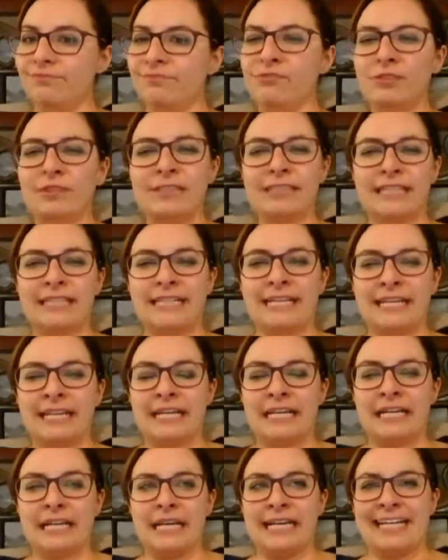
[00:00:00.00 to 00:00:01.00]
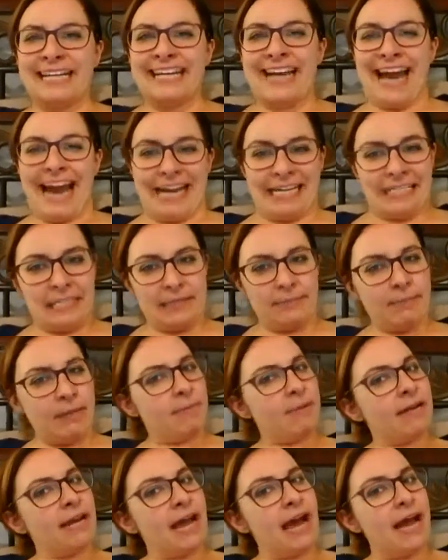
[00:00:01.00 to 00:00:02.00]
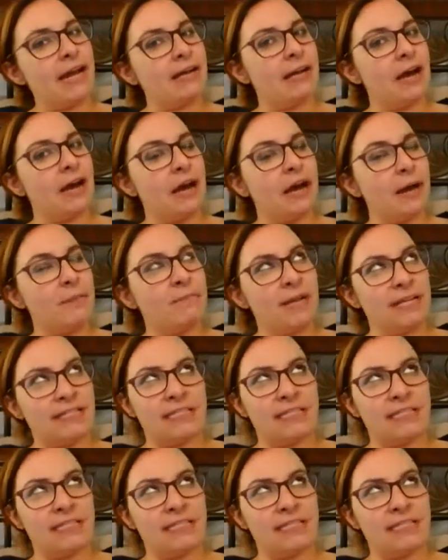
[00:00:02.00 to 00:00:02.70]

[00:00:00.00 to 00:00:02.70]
really nice. Maybe not um,